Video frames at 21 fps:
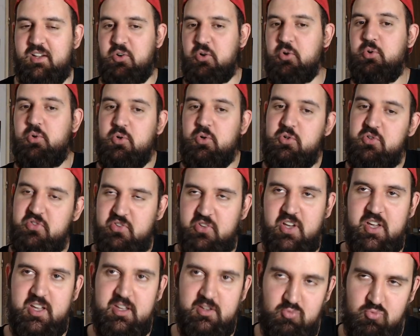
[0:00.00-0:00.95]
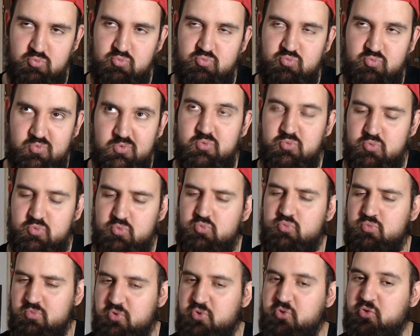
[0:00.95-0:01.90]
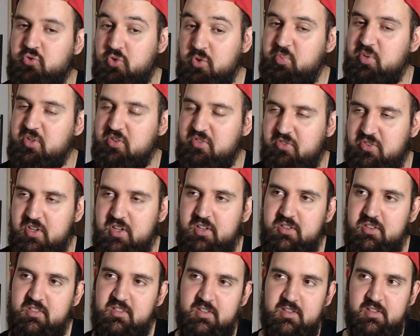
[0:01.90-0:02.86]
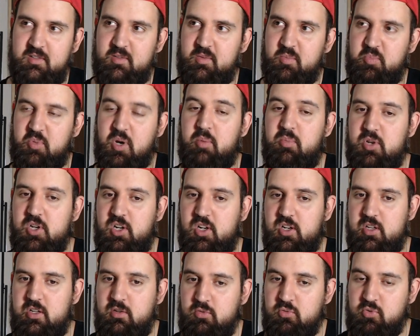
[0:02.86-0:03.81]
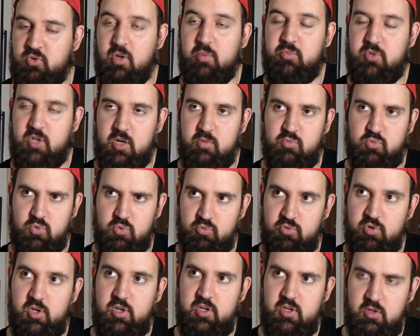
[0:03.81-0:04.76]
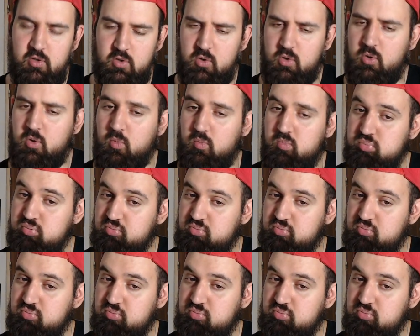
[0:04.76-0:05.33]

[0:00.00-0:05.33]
who, who say stupid things publicly, sometimes really uh,